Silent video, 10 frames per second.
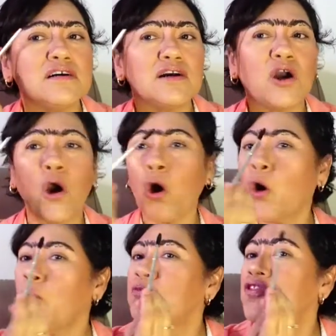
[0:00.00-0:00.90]

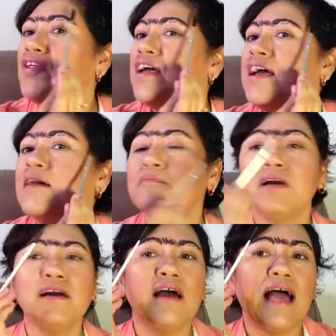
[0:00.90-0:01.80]
comb them.
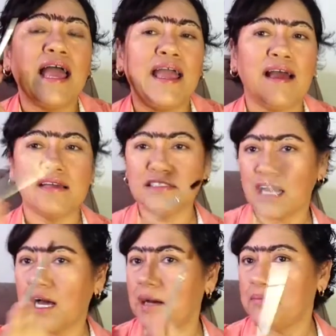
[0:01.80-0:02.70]
And
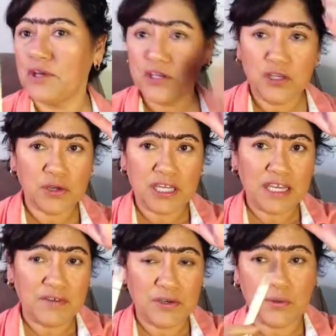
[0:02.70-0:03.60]
um, you can
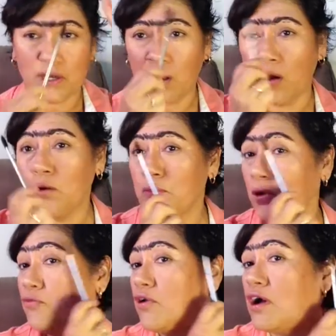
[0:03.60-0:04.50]
even do a comb
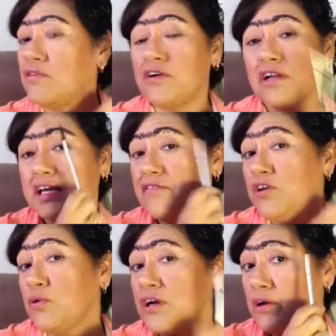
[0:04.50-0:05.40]
over on there, like if
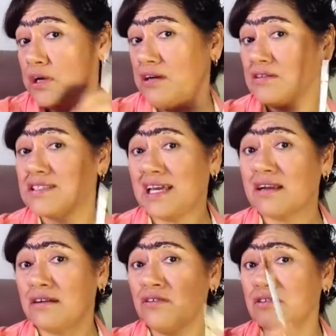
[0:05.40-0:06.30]
you your ears
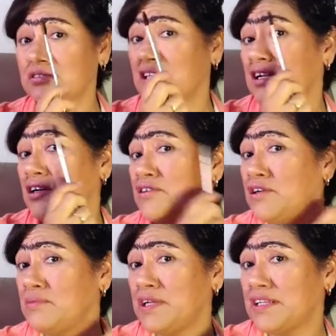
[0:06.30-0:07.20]
get cold, you know, you
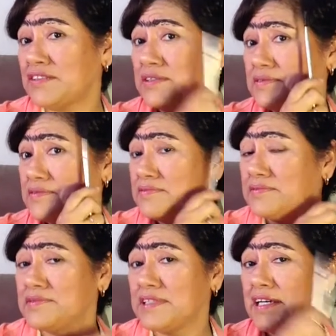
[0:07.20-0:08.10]
can like.
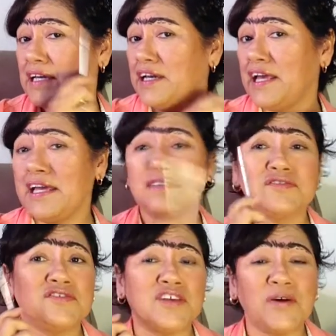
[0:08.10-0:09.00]
And
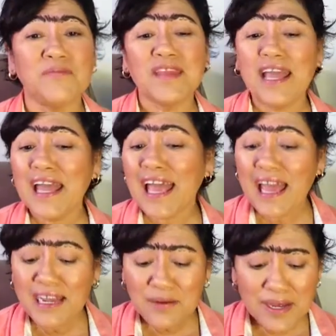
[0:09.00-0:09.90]
so,
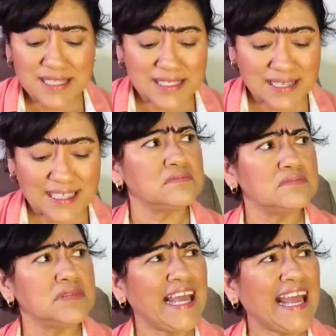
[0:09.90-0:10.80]
anyways, let's.
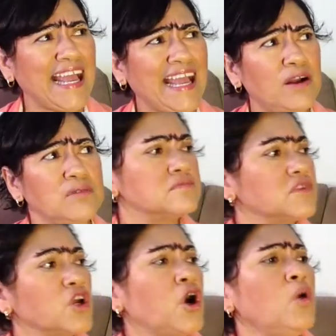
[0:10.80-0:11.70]
Hey,
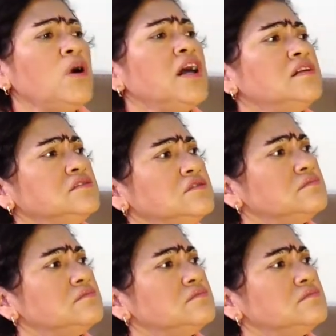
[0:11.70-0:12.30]
go on.